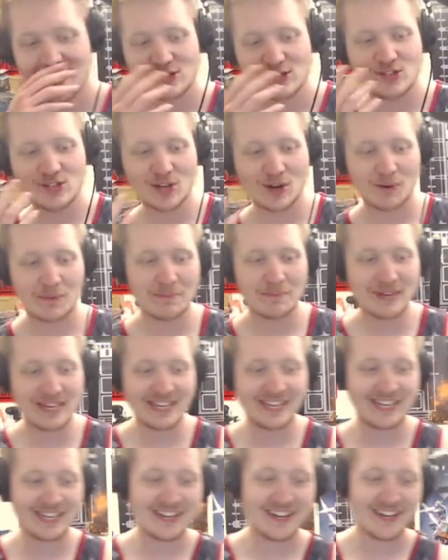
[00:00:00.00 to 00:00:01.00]
so
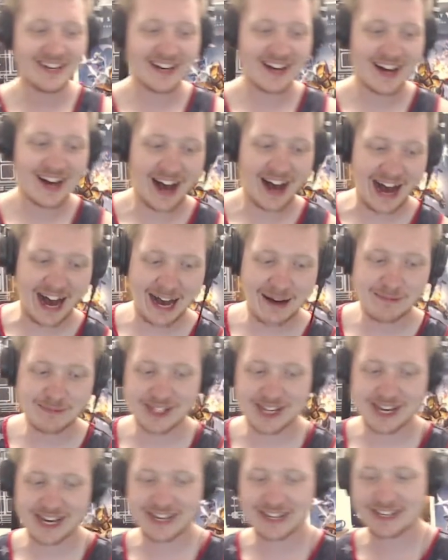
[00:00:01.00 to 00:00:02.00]
me I'm
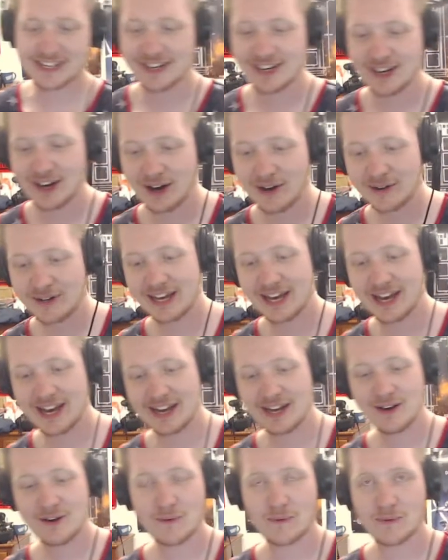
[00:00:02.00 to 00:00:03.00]
like,
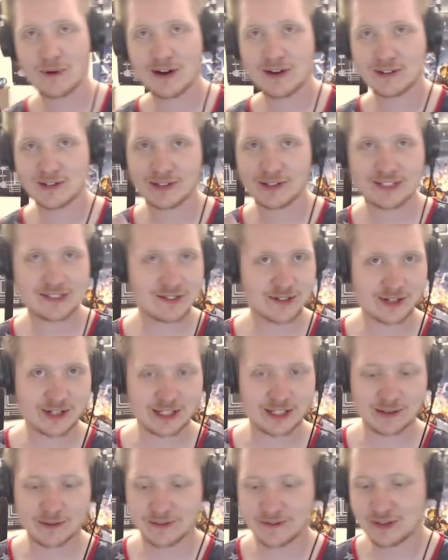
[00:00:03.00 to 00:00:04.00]
okay, well, let's look
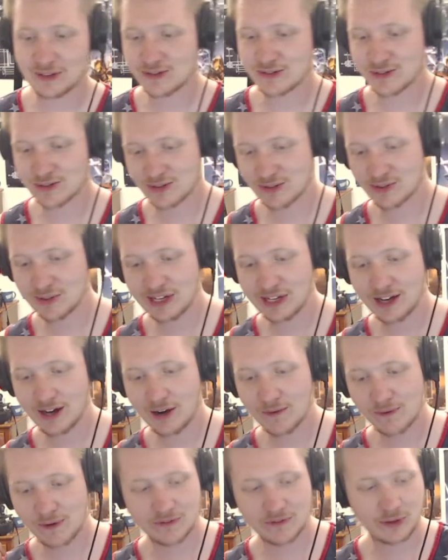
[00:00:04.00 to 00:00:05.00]
at the reviews. There's only
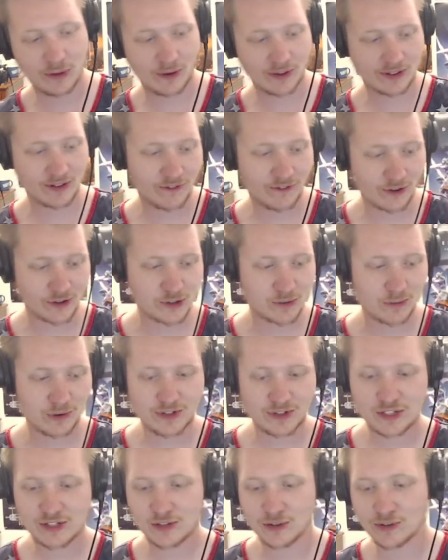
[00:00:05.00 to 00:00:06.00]
a review on the first
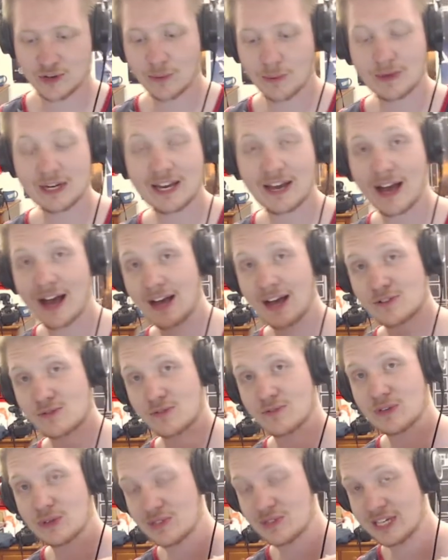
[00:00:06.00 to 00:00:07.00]
movie, so nobody has
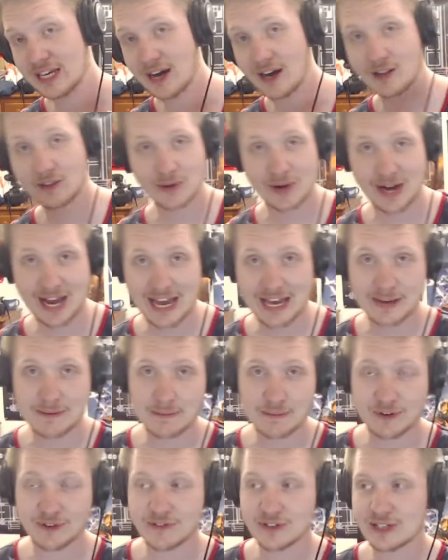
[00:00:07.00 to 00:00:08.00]
reviewed the other eight
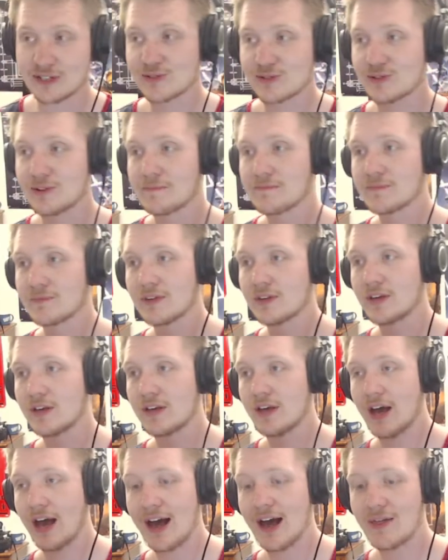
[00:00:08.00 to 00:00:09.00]
movies.
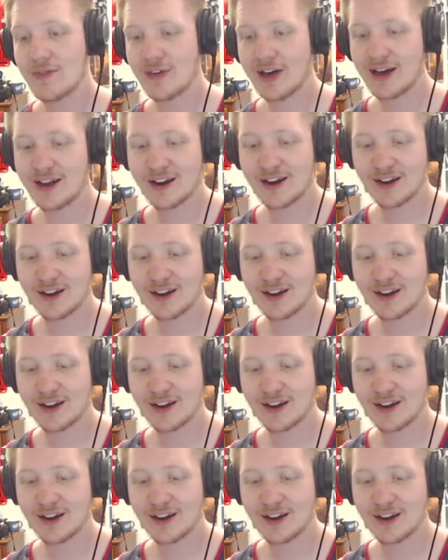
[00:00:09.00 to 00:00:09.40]
And then